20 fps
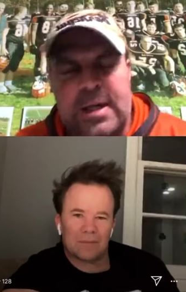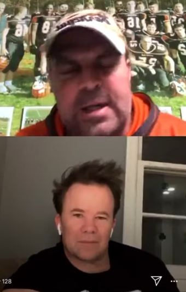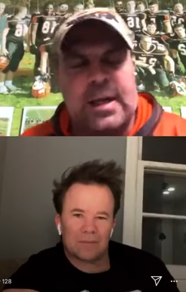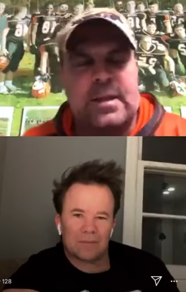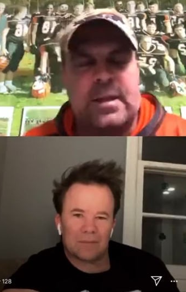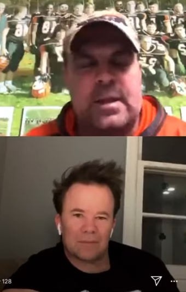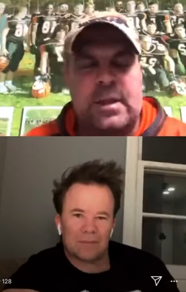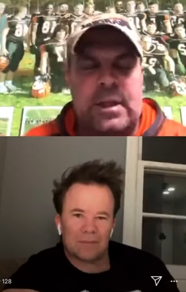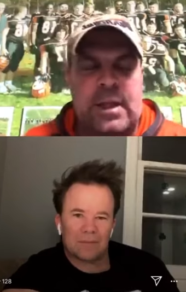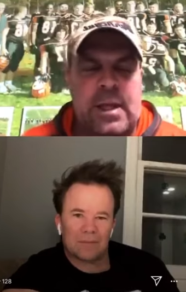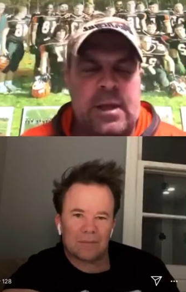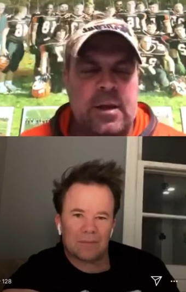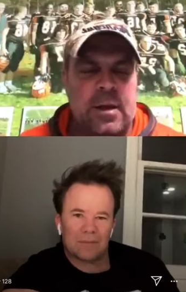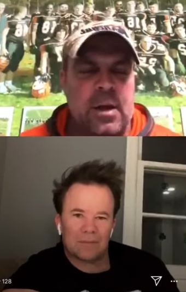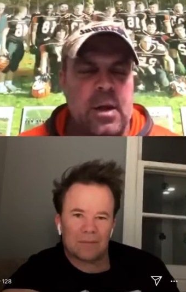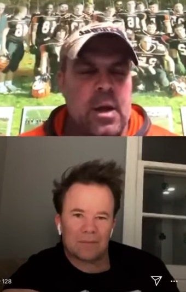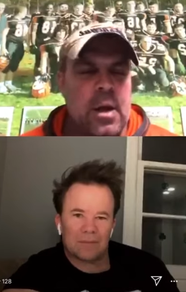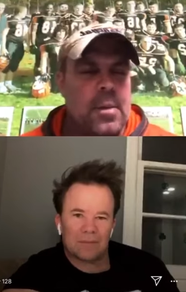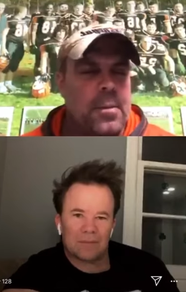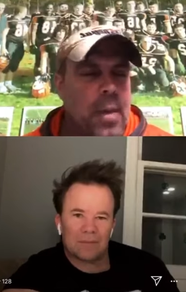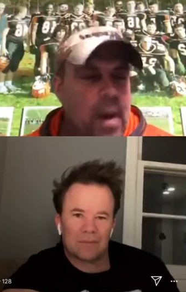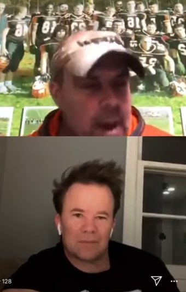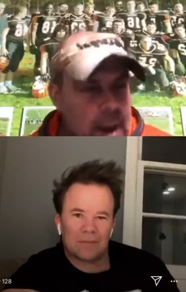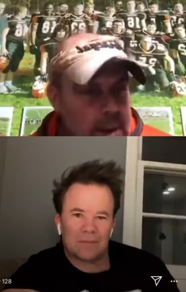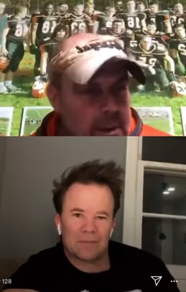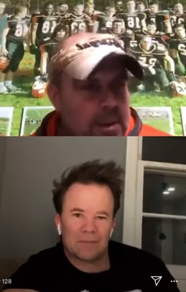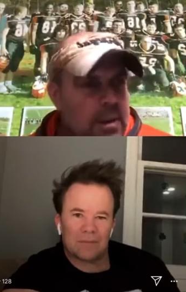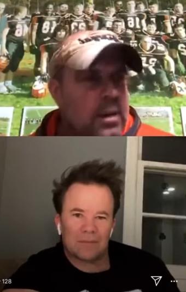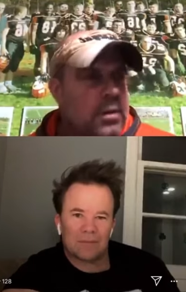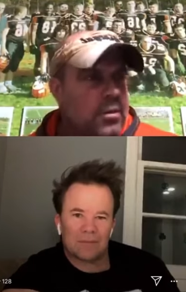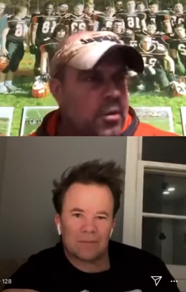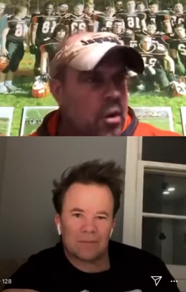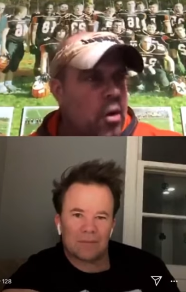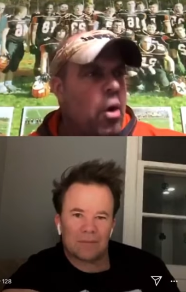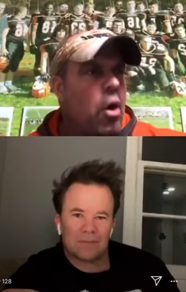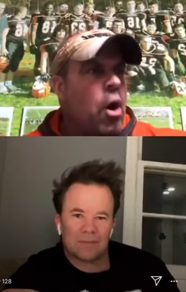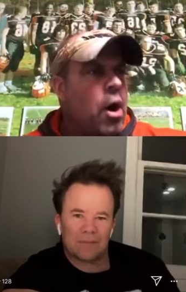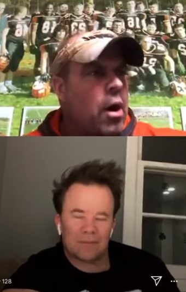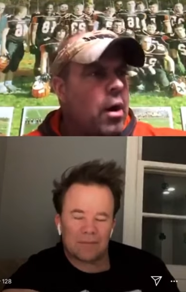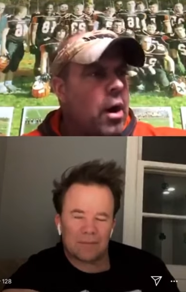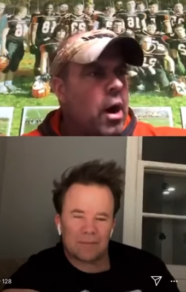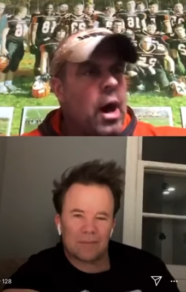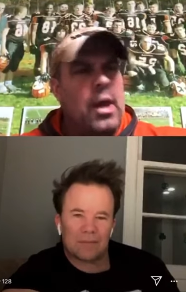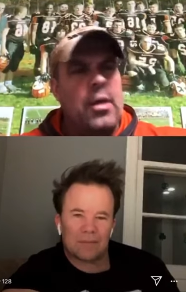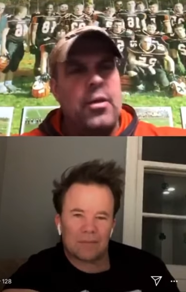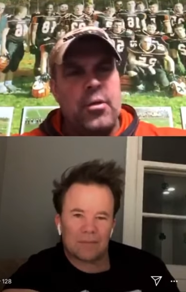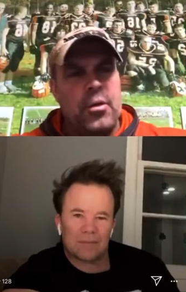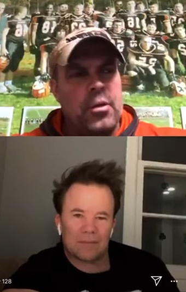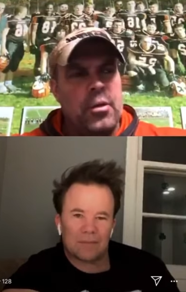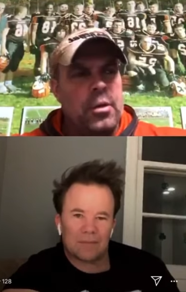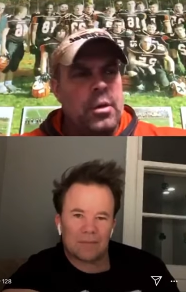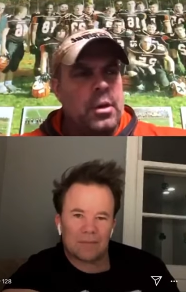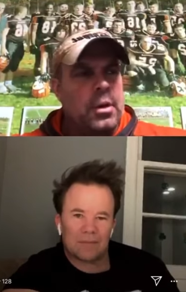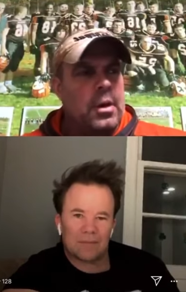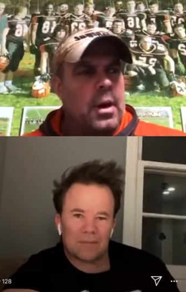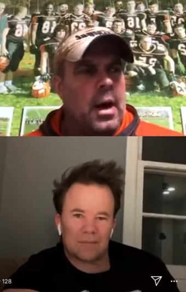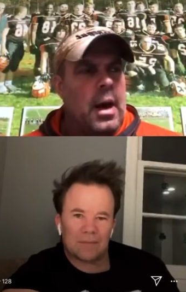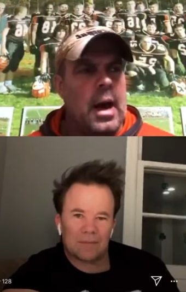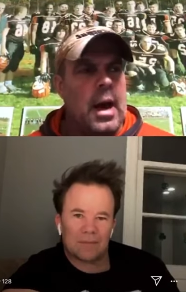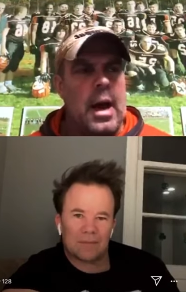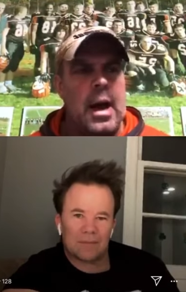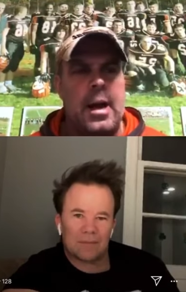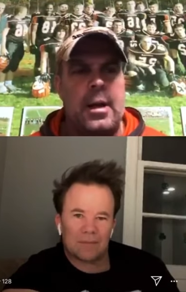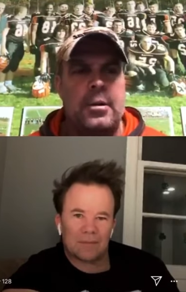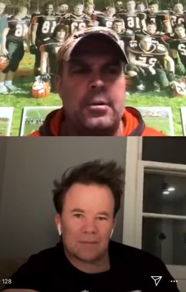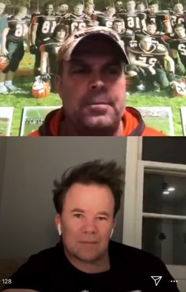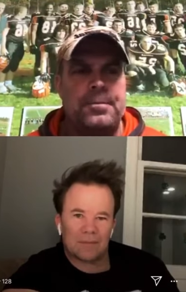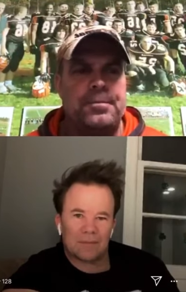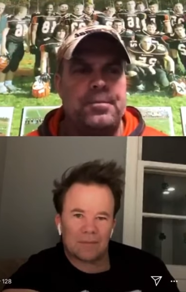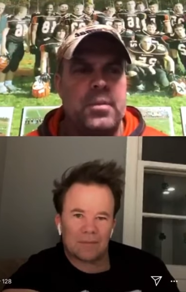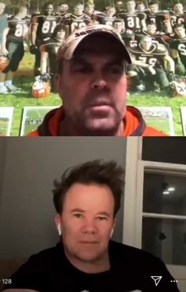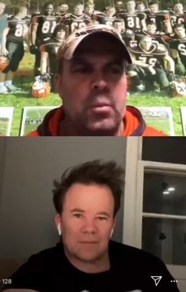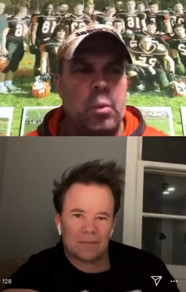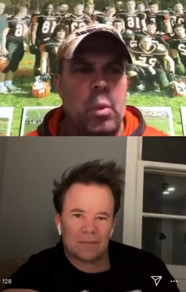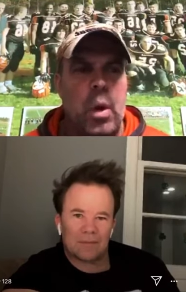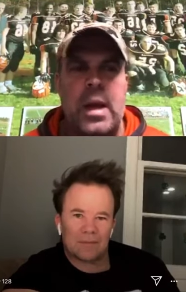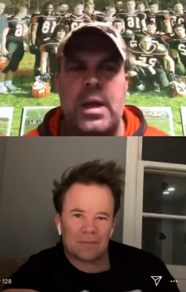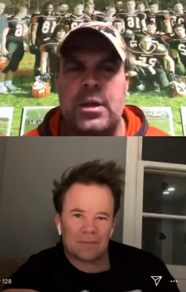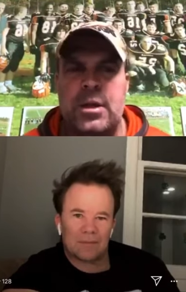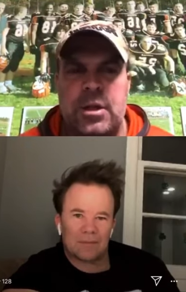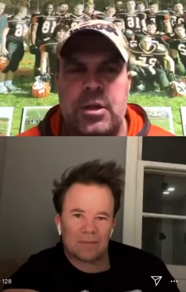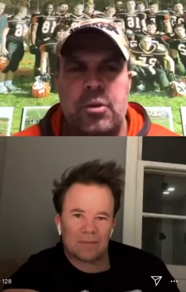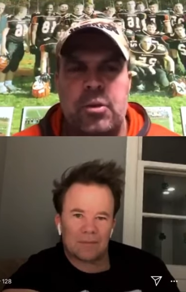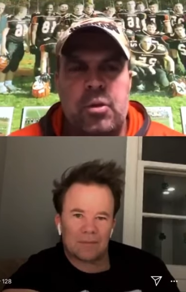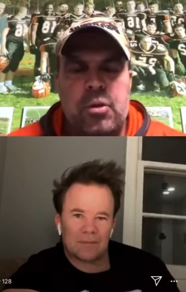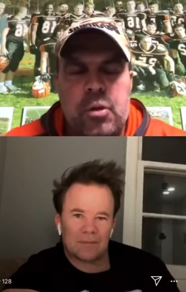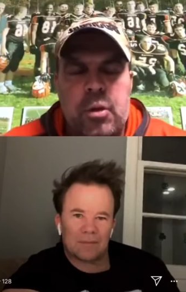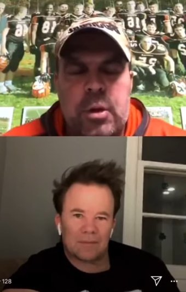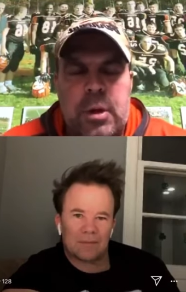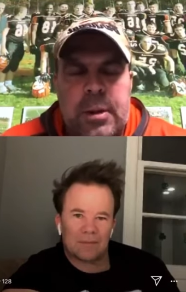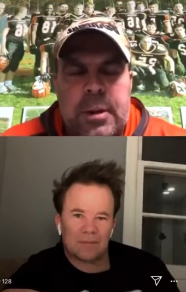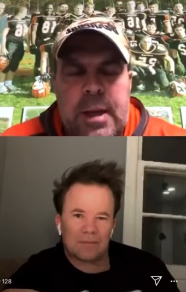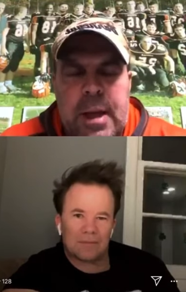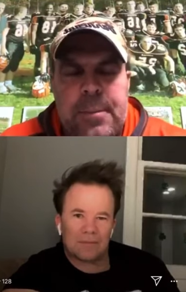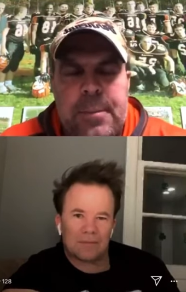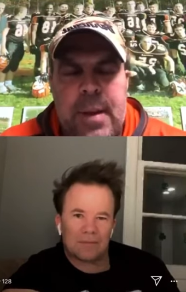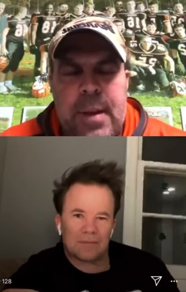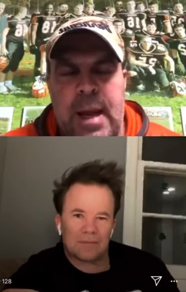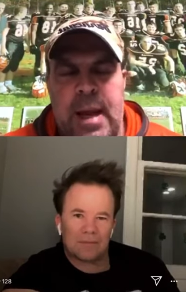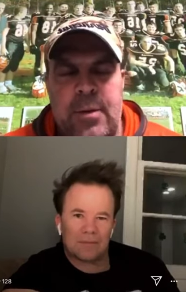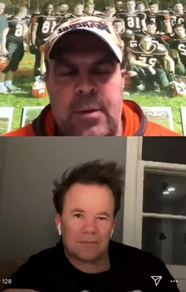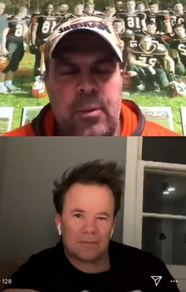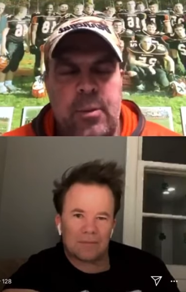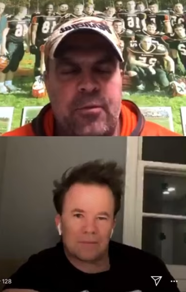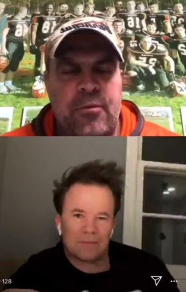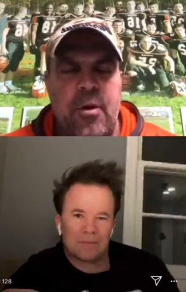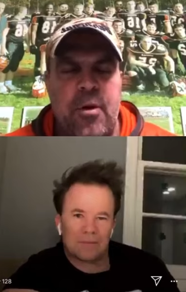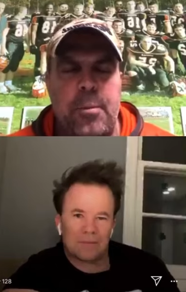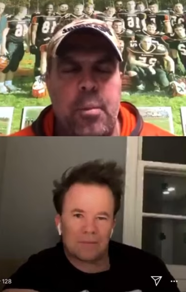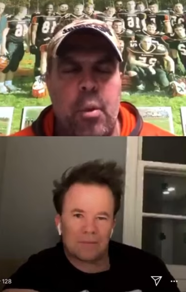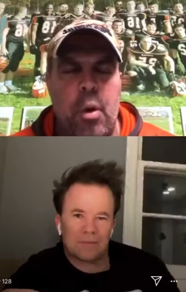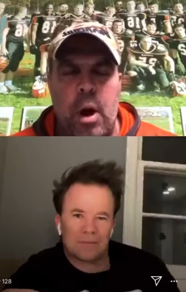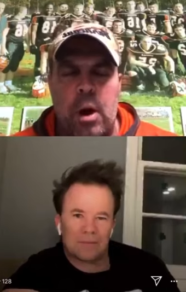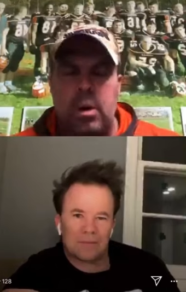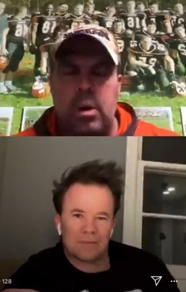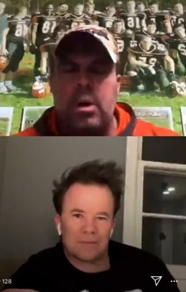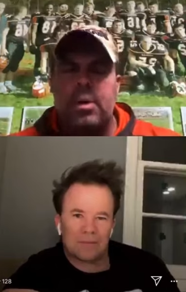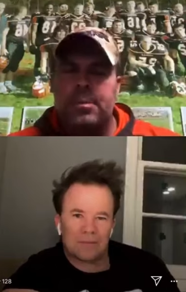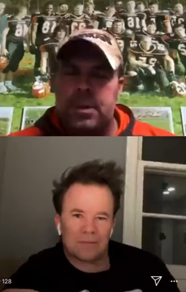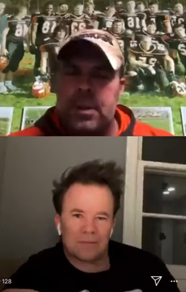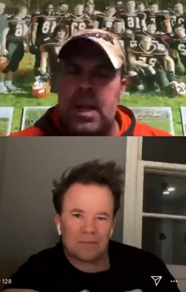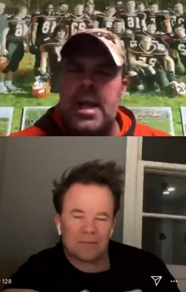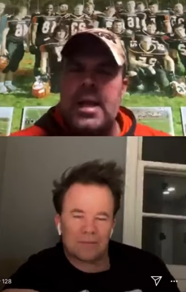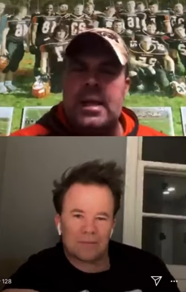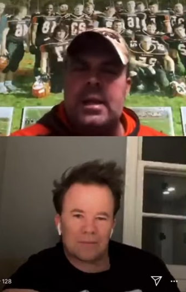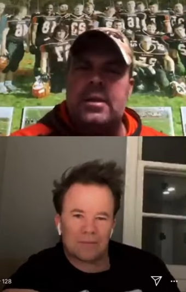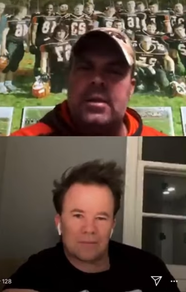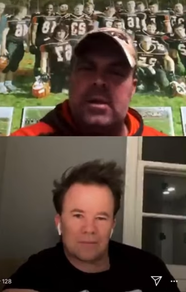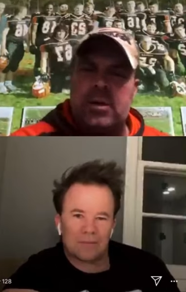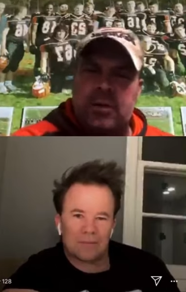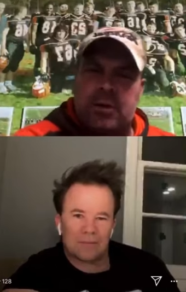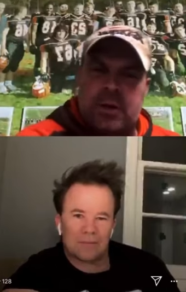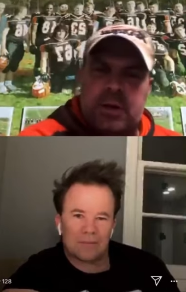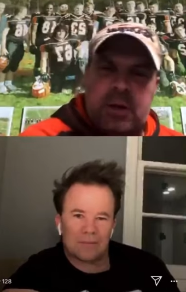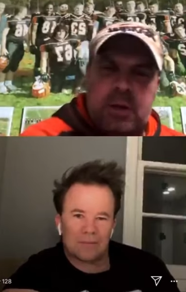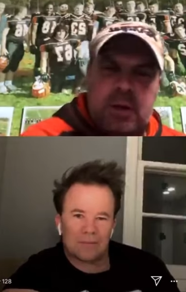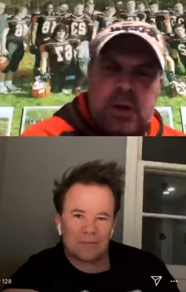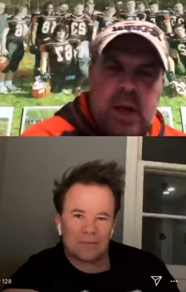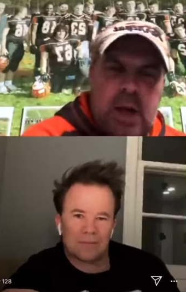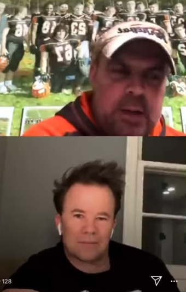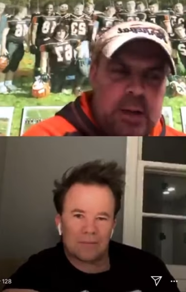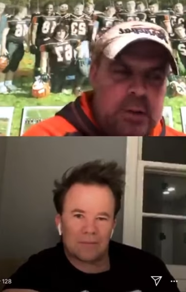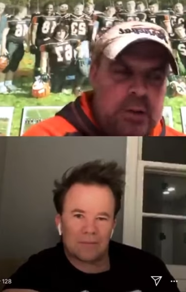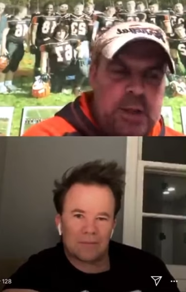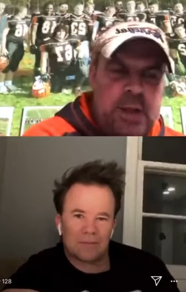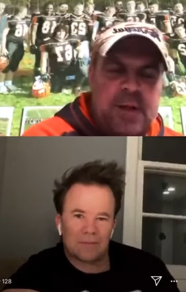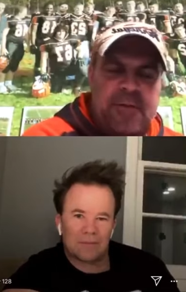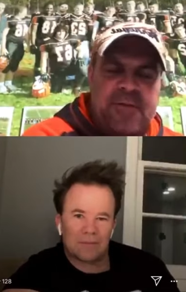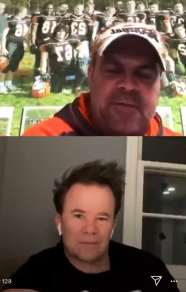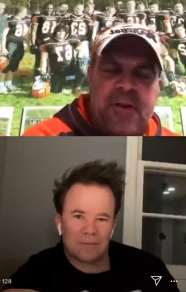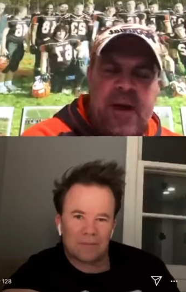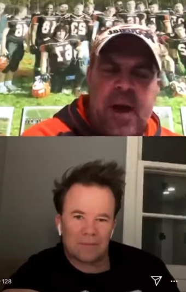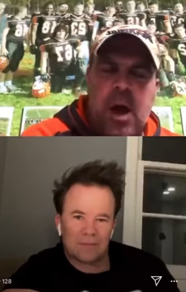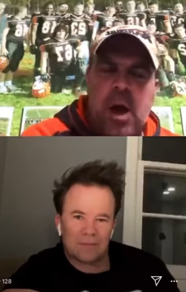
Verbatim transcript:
Speaker 1: league. But there are other uh, ways to you can get paid with football playing. There's a CFL.